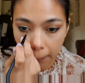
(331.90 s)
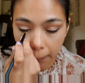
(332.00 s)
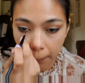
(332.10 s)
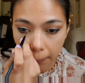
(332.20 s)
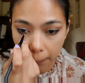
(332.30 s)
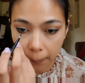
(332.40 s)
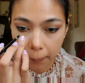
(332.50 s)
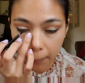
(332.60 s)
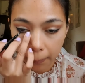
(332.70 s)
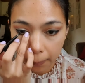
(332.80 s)

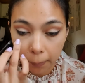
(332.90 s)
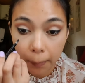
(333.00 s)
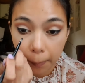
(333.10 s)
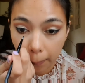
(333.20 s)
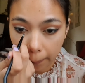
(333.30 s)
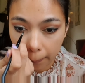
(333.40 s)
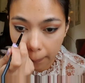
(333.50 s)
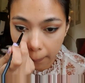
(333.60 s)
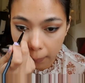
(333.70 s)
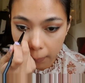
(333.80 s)

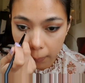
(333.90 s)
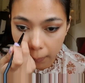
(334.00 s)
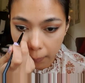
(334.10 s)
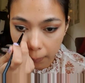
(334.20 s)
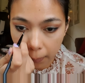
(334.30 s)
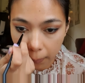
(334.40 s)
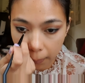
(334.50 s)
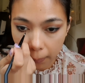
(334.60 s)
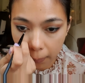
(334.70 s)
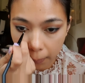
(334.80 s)

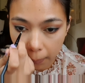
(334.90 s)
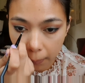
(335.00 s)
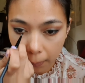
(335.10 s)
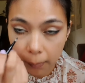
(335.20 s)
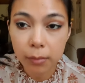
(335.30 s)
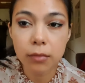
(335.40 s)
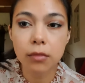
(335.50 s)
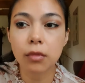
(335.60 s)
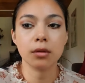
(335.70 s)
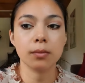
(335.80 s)

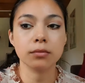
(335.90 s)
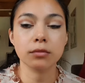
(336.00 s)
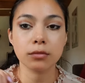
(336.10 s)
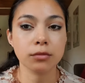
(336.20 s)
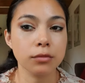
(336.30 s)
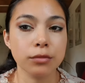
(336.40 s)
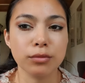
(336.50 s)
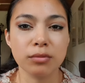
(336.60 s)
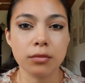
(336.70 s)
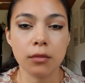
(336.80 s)

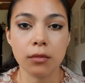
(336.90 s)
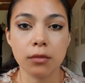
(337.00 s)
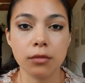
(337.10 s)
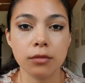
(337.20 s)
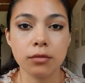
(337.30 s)
(no one is talking)